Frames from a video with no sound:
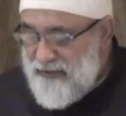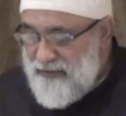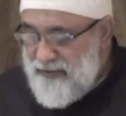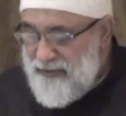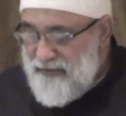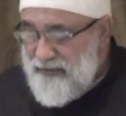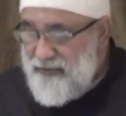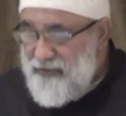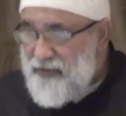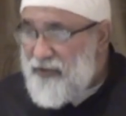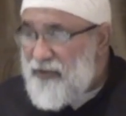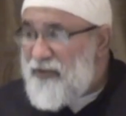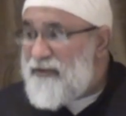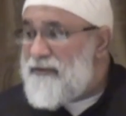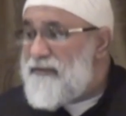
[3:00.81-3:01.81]
and greetings on
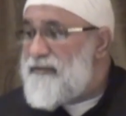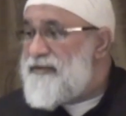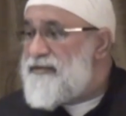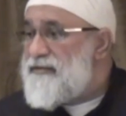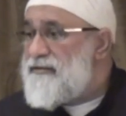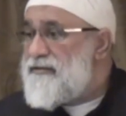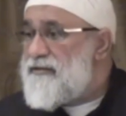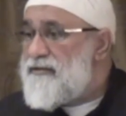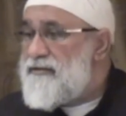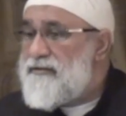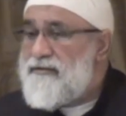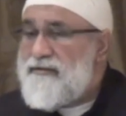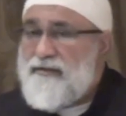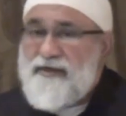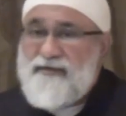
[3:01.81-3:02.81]
all the messages,
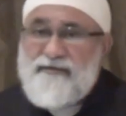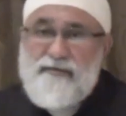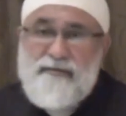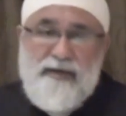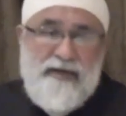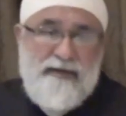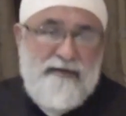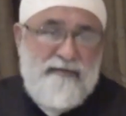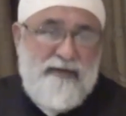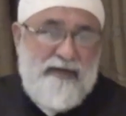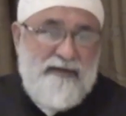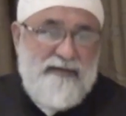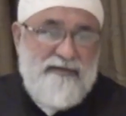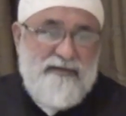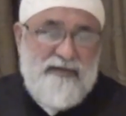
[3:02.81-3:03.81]
right from Adam
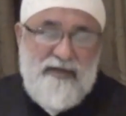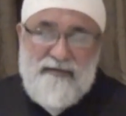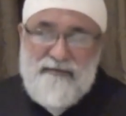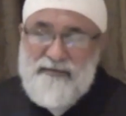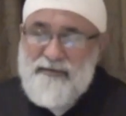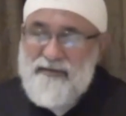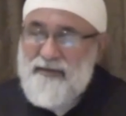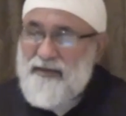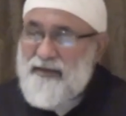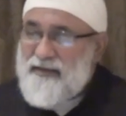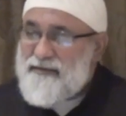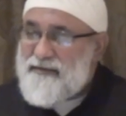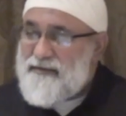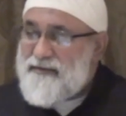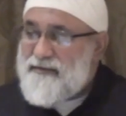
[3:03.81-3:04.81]
alayhi salam till the
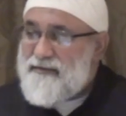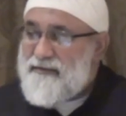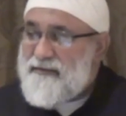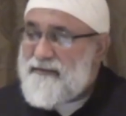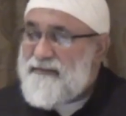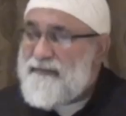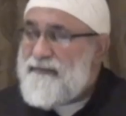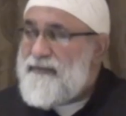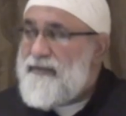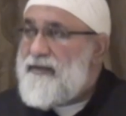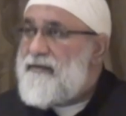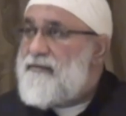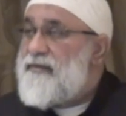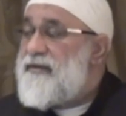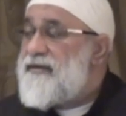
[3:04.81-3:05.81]
last,
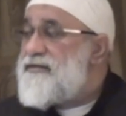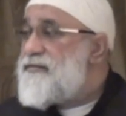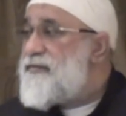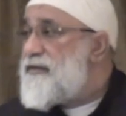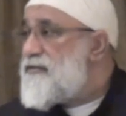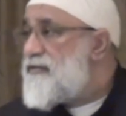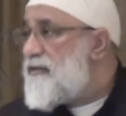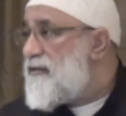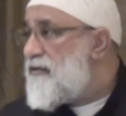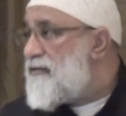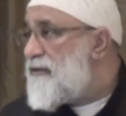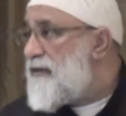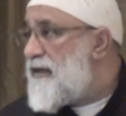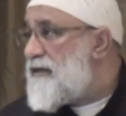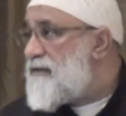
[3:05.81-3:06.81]
but especially
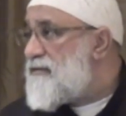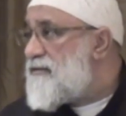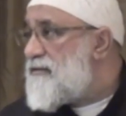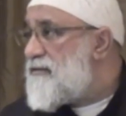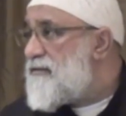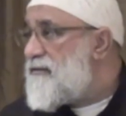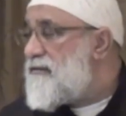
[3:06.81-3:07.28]
on the last,